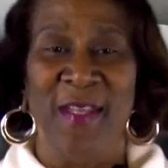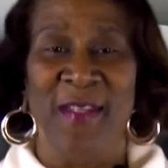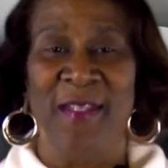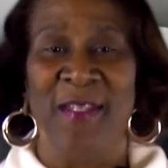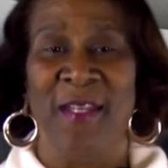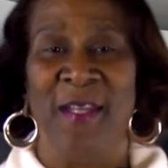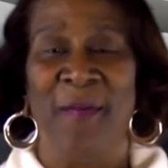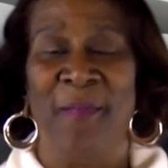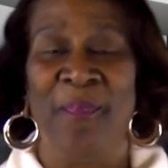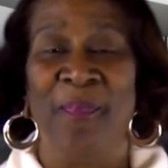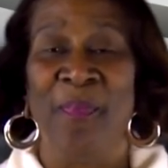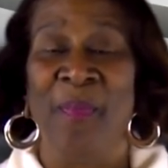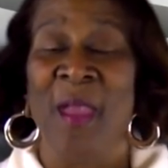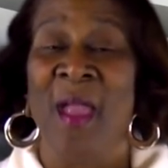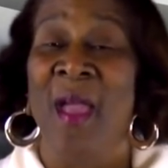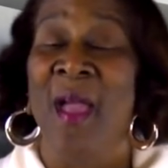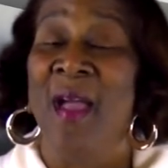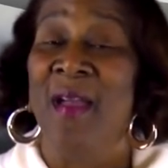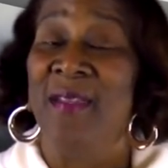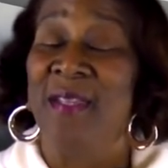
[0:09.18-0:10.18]
Tip.
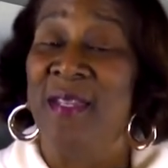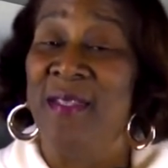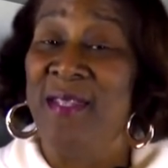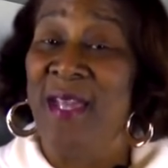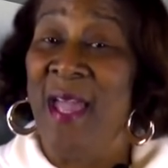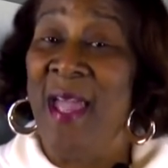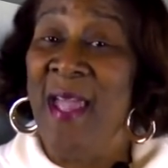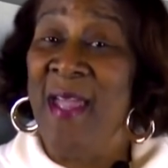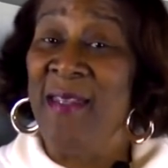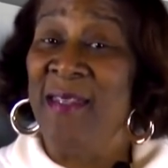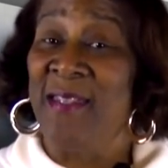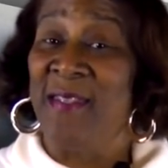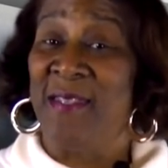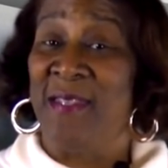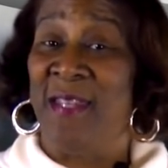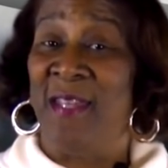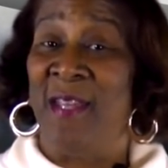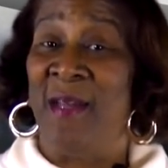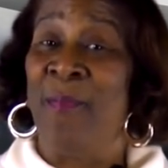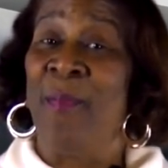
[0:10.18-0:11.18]
Today's
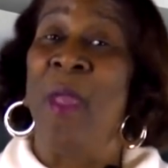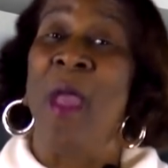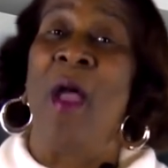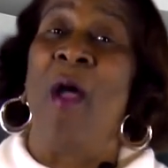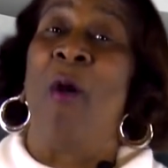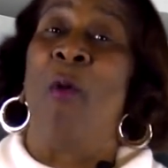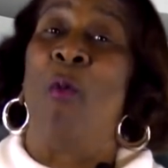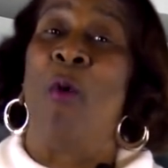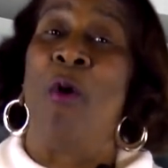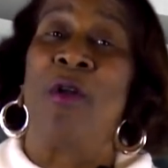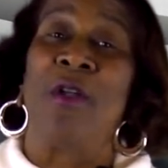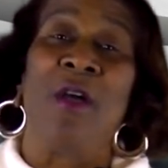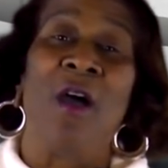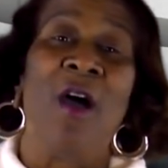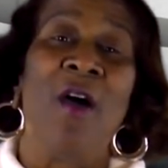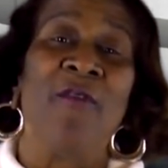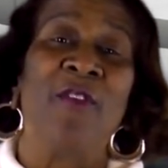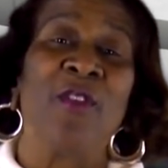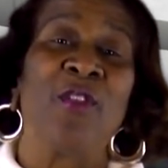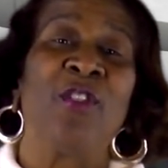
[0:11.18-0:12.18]
tip will
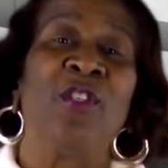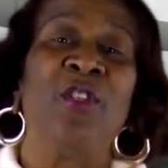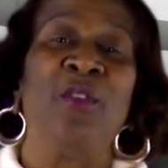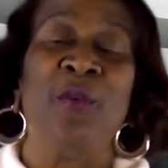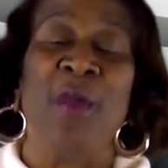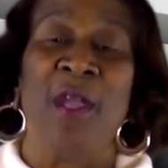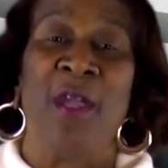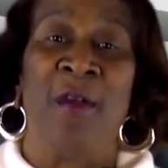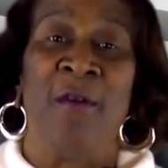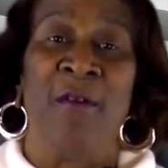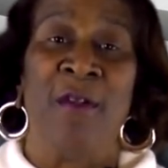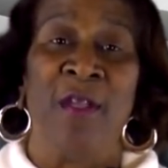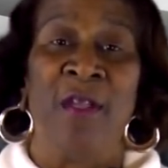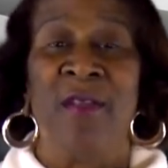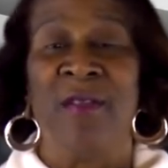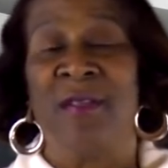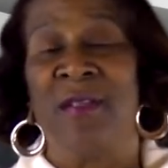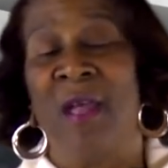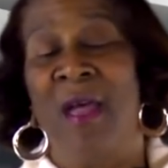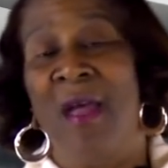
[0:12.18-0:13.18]
cover two areas,